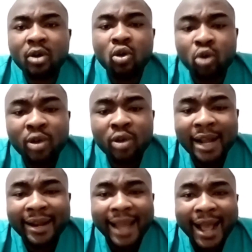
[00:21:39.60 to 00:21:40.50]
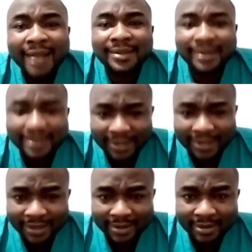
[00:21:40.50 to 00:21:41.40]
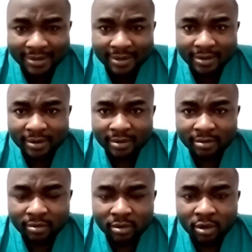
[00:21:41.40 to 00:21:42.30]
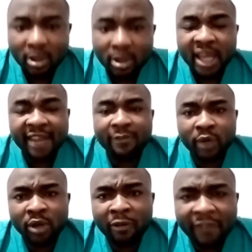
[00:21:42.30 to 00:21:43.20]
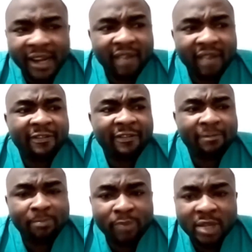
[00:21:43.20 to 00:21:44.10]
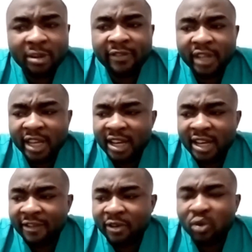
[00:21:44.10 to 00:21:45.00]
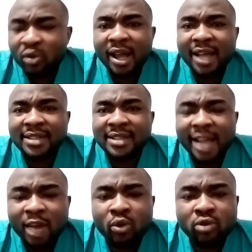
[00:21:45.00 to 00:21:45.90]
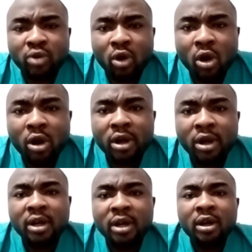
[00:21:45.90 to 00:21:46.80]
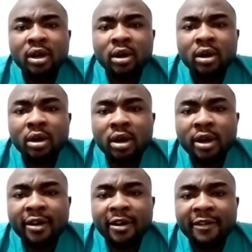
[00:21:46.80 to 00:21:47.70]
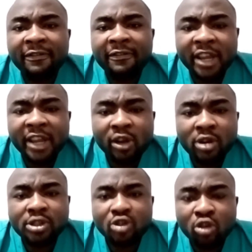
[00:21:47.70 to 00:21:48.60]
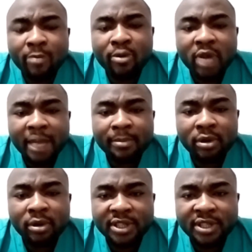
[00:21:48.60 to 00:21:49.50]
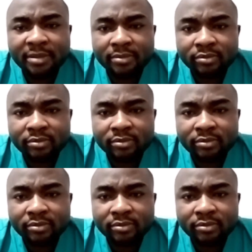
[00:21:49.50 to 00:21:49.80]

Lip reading: coronary heart disease. If we need to find out if the individual has had what we call venous thromboembolism,